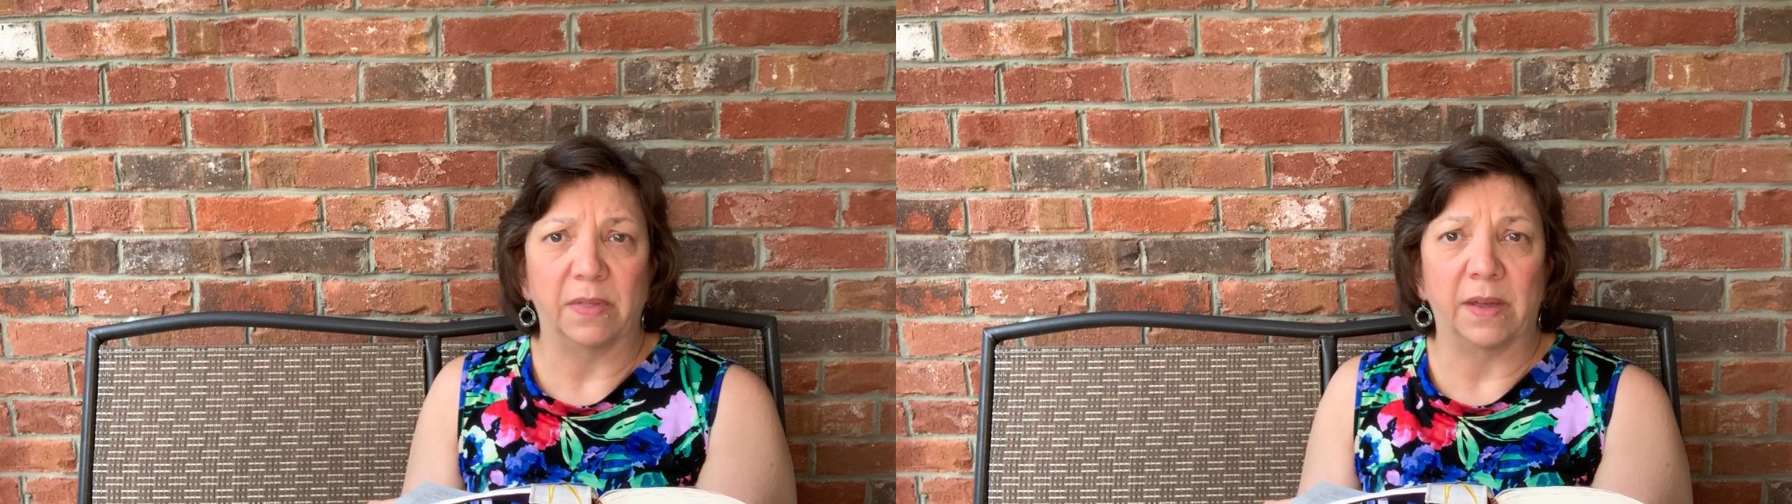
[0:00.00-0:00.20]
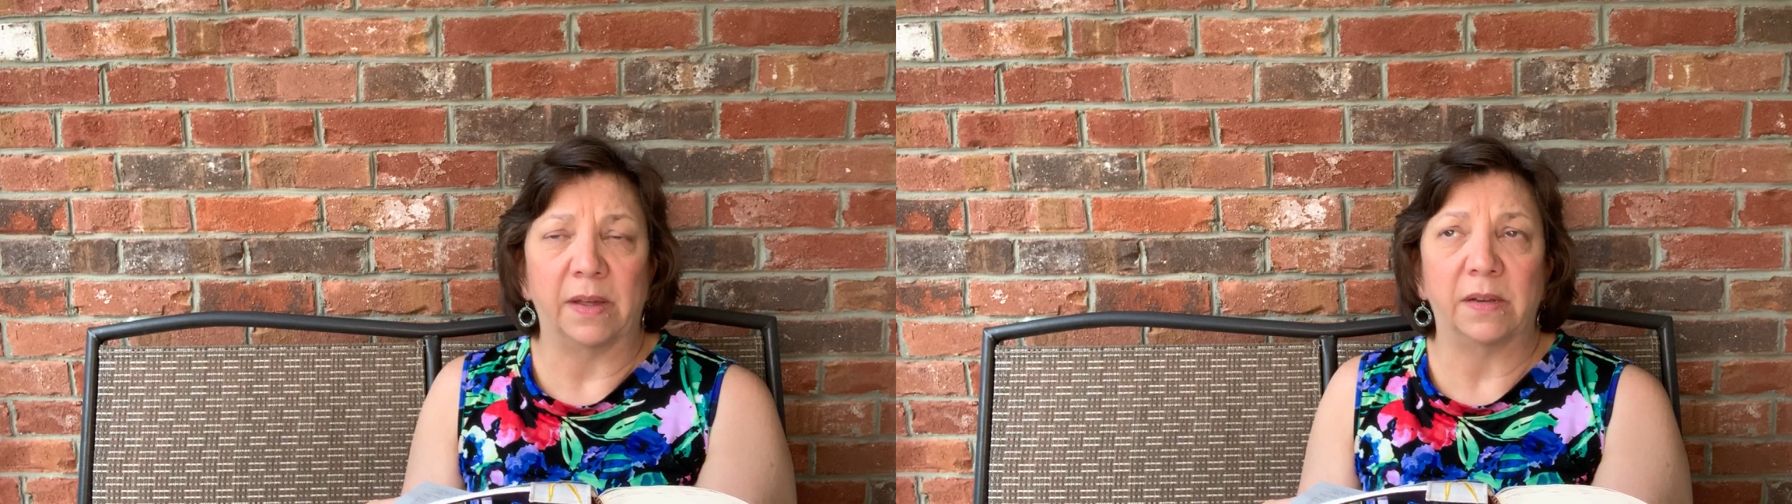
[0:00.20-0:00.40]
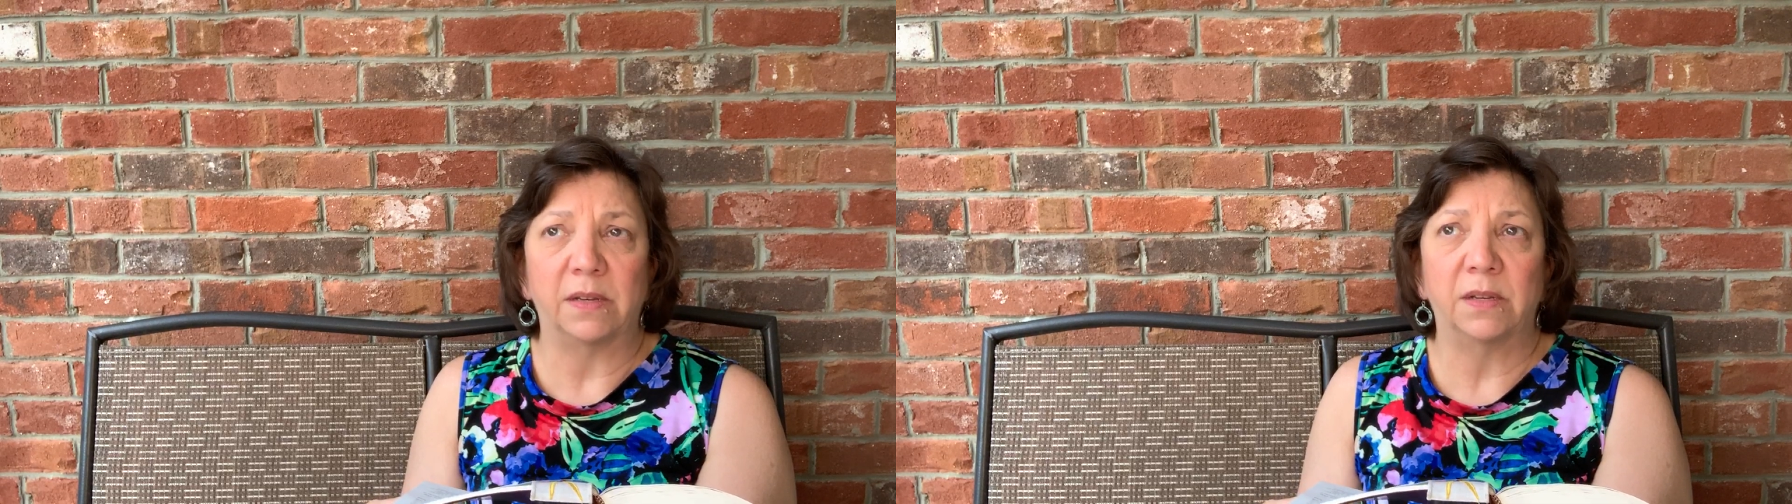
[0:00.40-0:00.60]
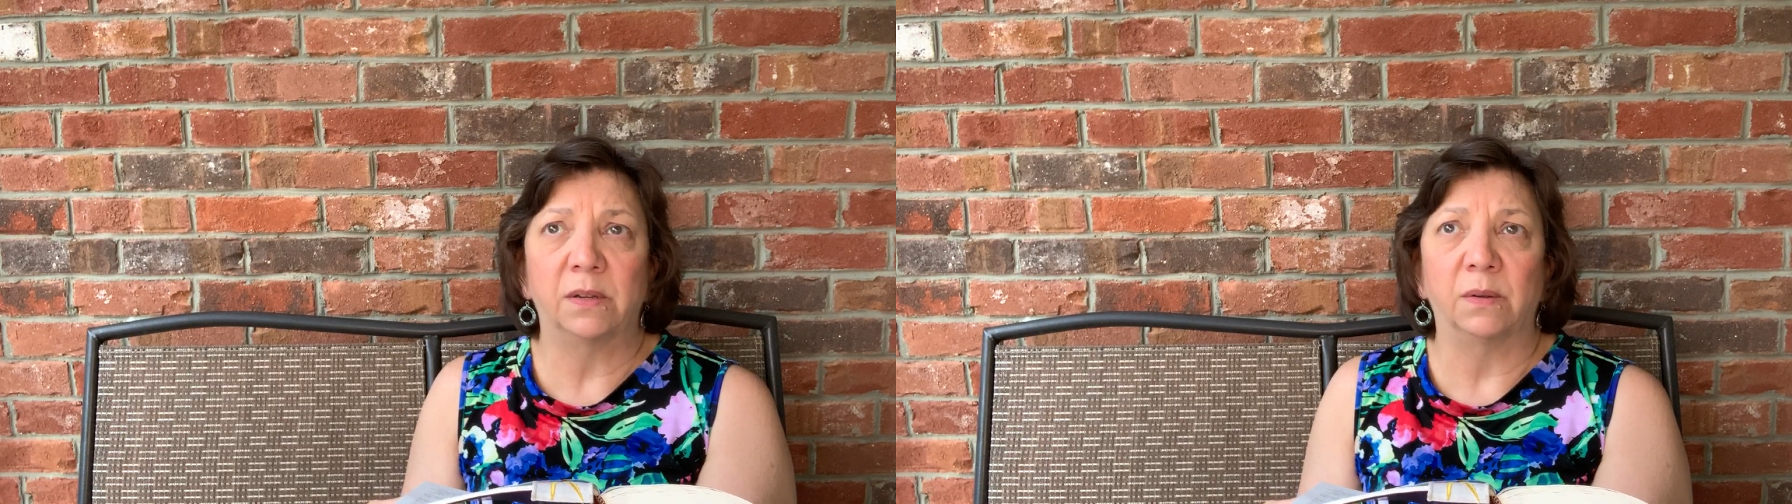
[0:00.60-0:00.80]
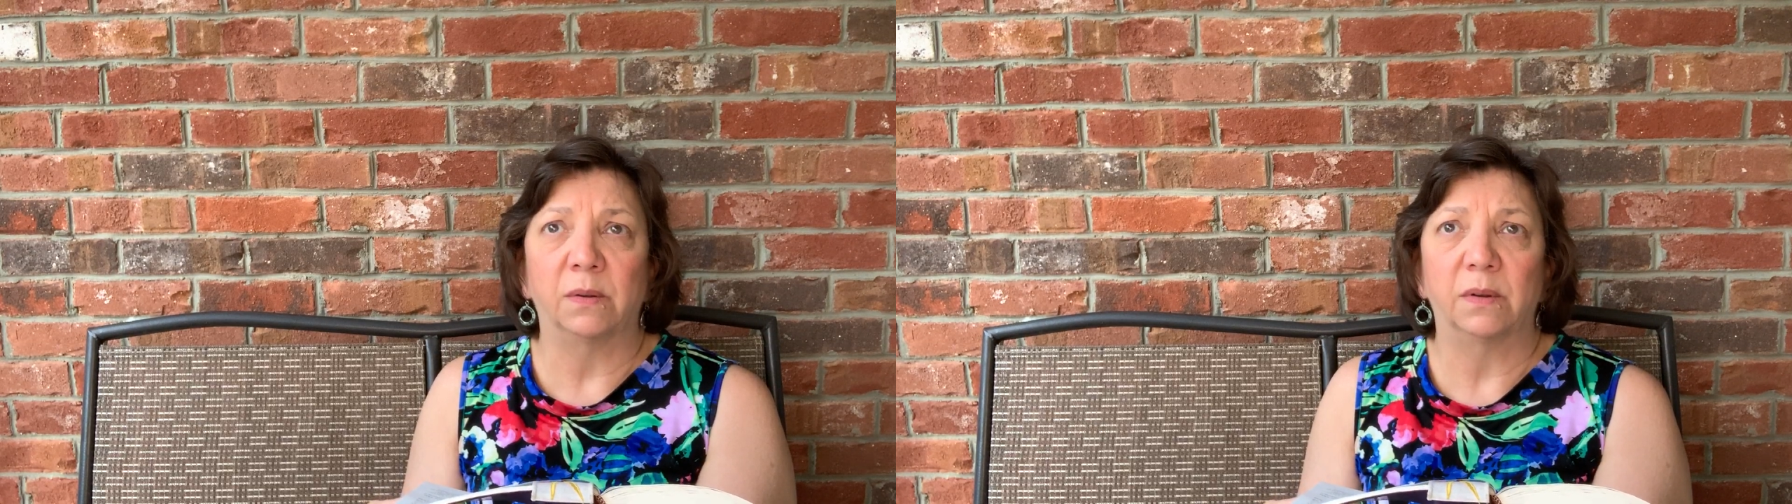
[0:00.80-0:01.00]
that
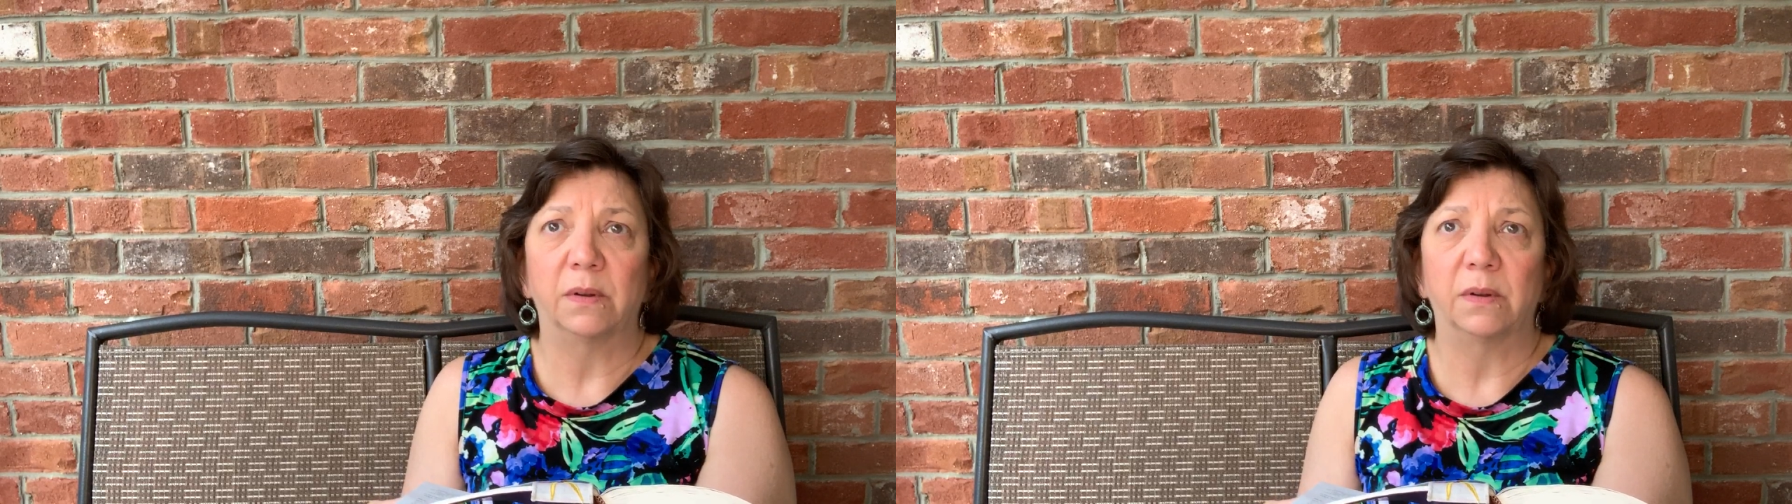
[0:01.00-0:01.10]
too.